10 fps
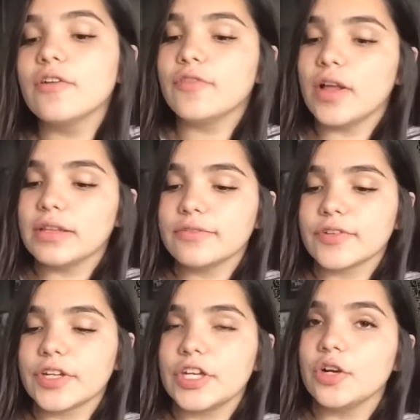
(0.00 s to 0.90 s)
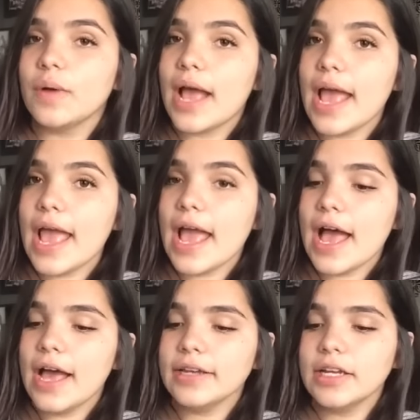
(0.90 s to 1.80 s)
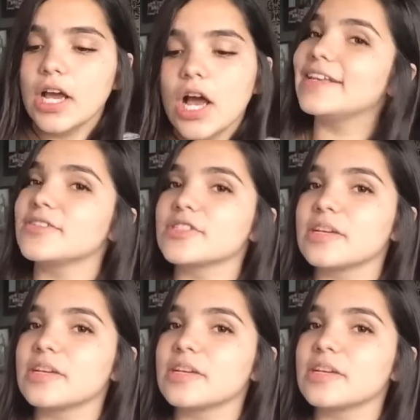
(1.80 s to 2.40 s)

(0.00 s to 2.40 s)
Falling for You, and Is There